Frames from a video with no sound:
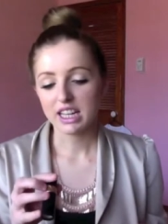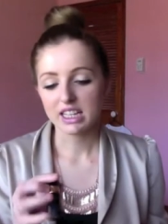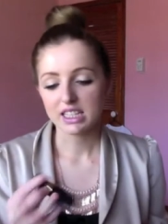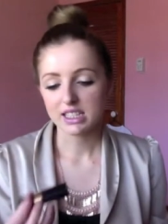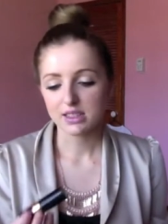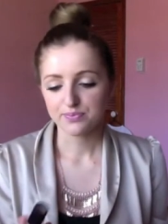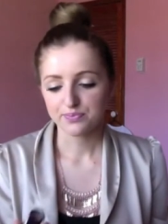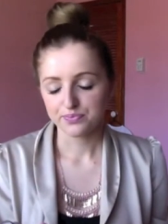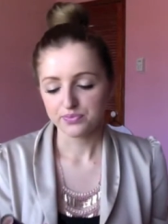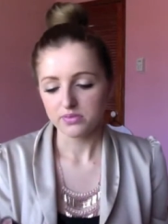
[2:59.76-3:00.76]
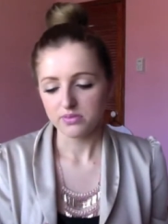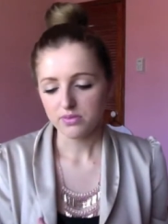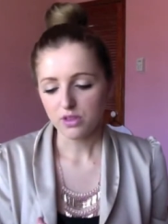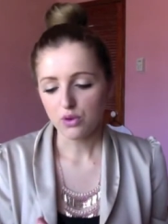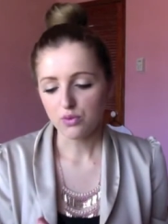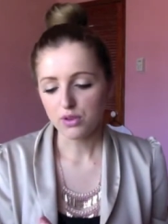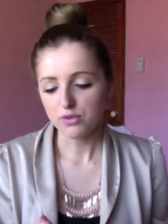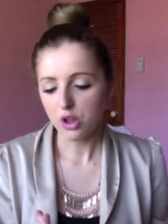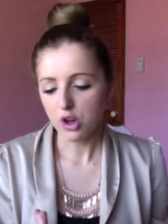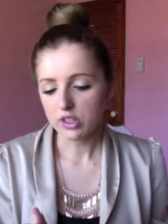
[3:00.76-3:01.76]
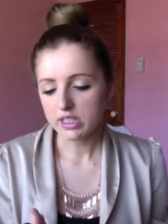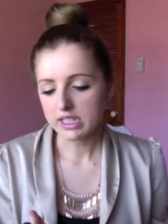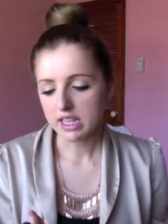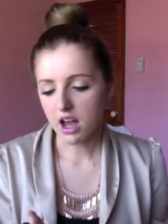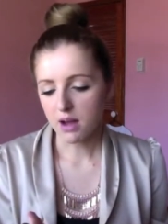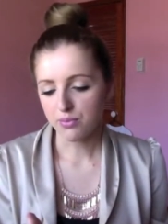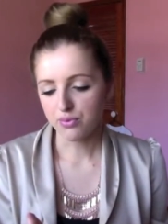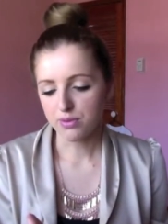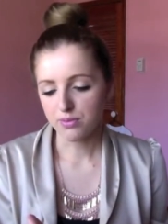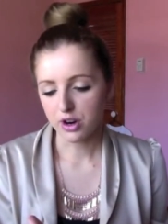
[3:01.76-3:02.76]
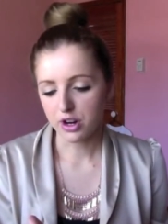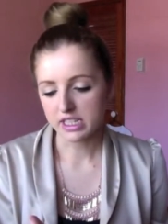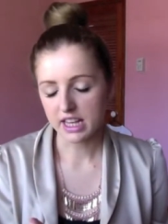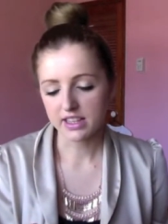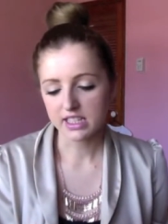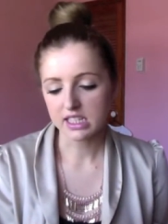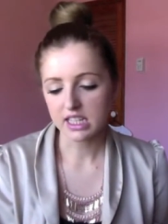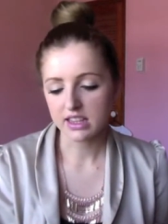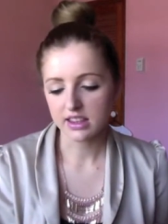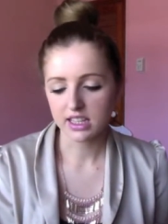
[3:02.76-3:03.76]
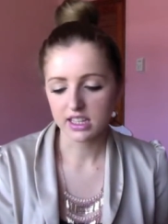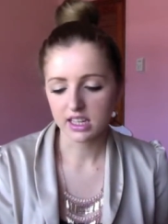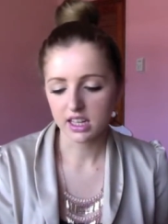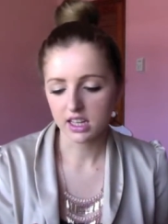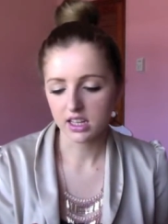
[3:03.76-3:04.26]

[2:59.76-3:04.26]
is Revlon's um, Primrose and this is in the